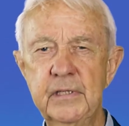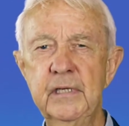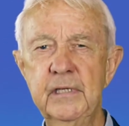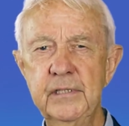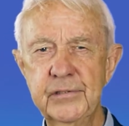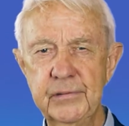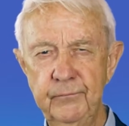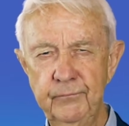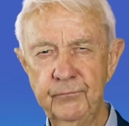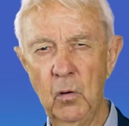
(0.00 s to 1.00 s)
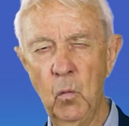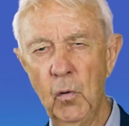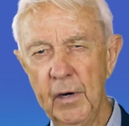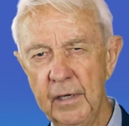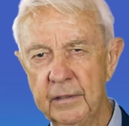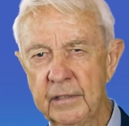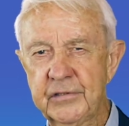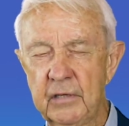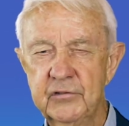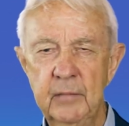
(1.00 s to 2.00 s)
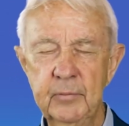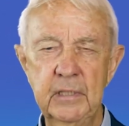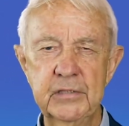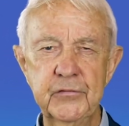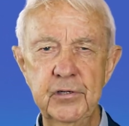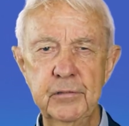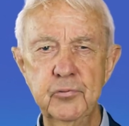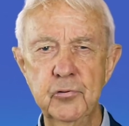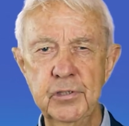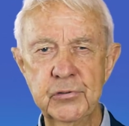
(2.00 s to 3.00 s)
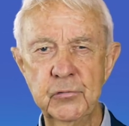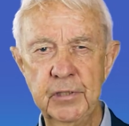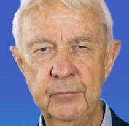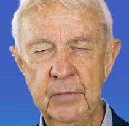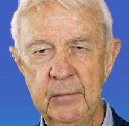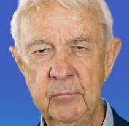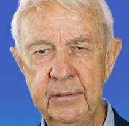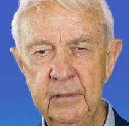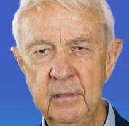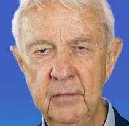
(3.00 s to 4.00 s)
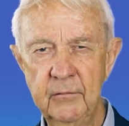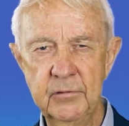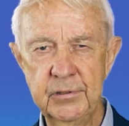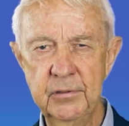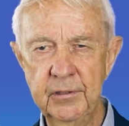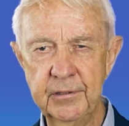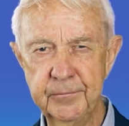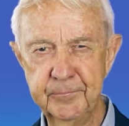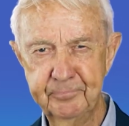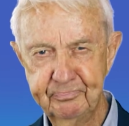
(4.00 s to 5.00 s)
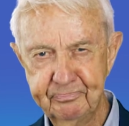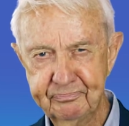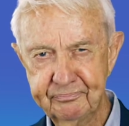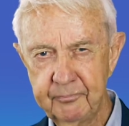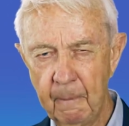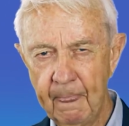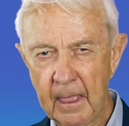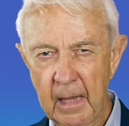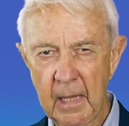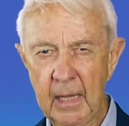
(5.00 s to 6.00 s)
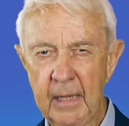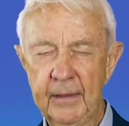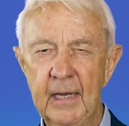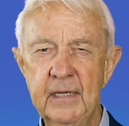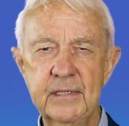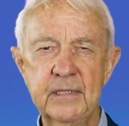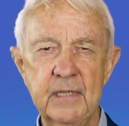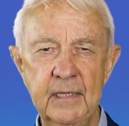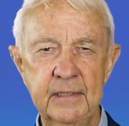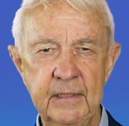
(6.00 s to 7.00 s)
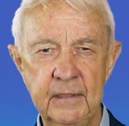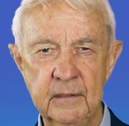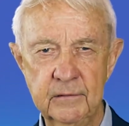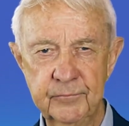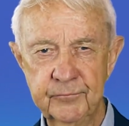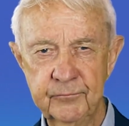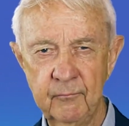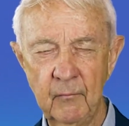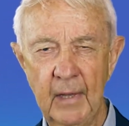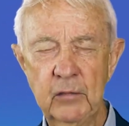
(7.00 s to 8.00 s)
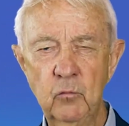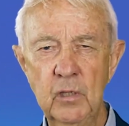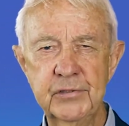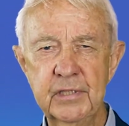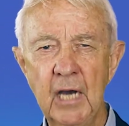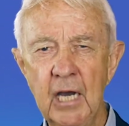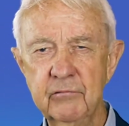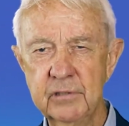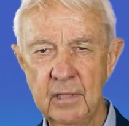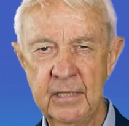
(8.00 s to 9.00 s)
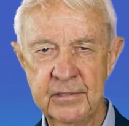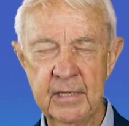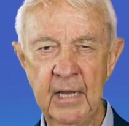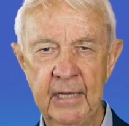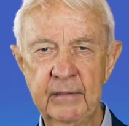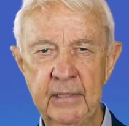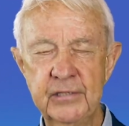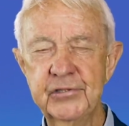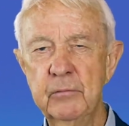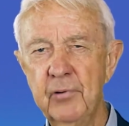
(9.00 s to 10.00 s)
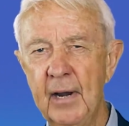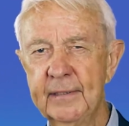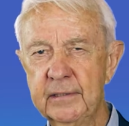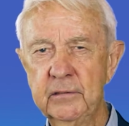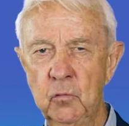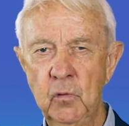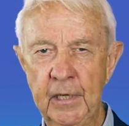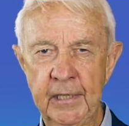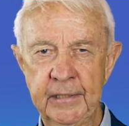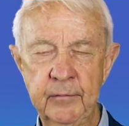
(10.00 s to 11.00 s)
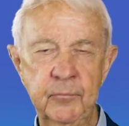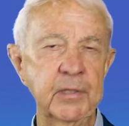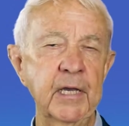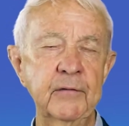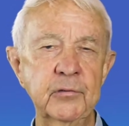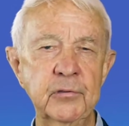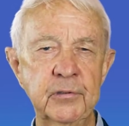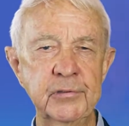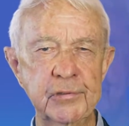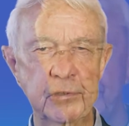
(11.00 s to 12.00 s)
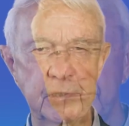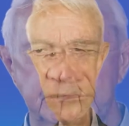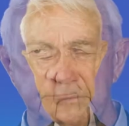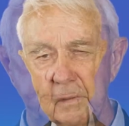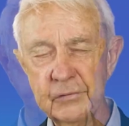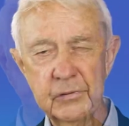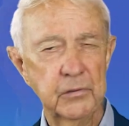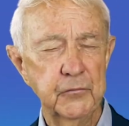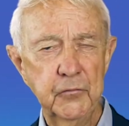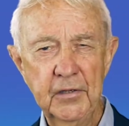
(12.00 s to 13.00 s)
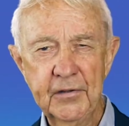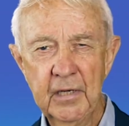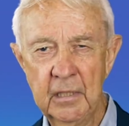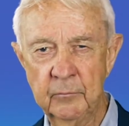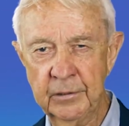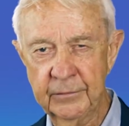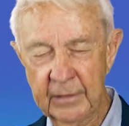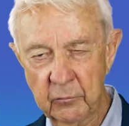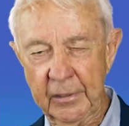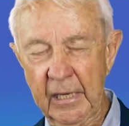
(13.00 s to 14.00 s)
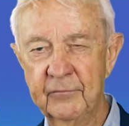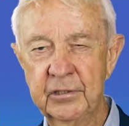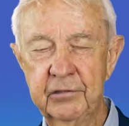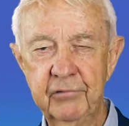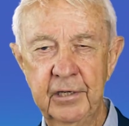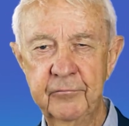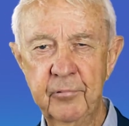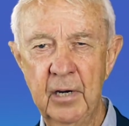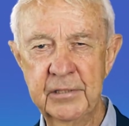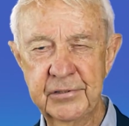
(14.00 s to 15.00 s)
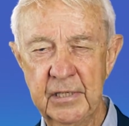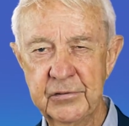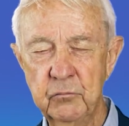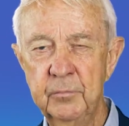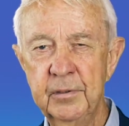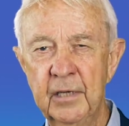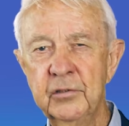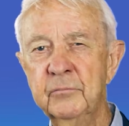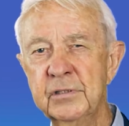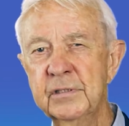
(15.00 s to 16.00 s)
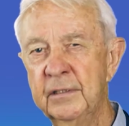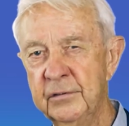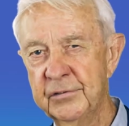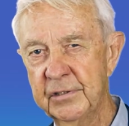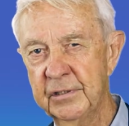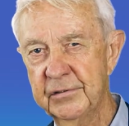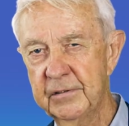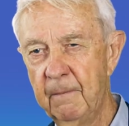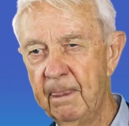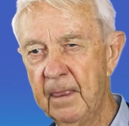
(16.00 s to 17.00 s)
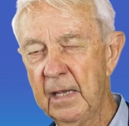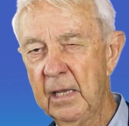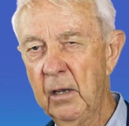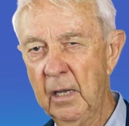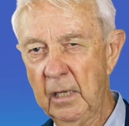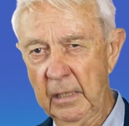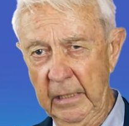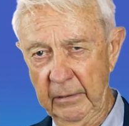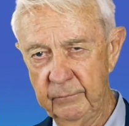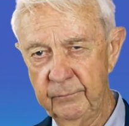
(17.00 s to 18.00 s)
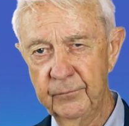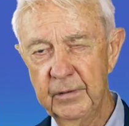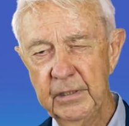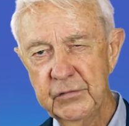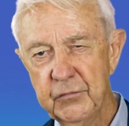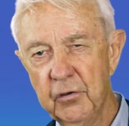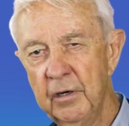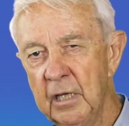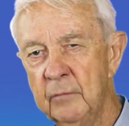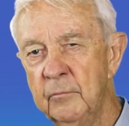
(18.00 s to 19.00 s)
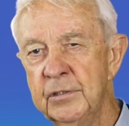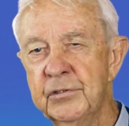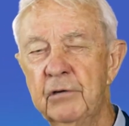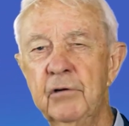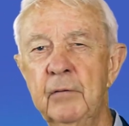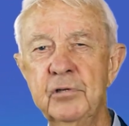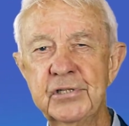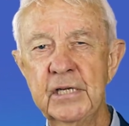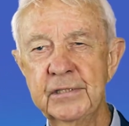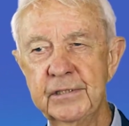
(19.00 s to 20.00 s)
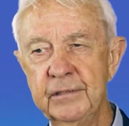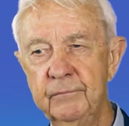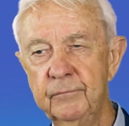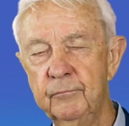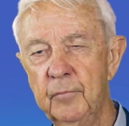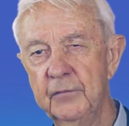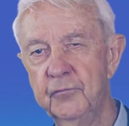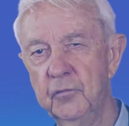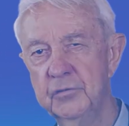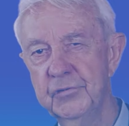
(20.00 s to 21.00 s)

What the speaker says: his awareness of something that's very important to him, namely the love of his daughter. That is his ideal, and he wants to concretize that in some practical way in behaving toward his daughter. The fourth element that we have in the creative process will be our human tendencies. These four elements are represented by four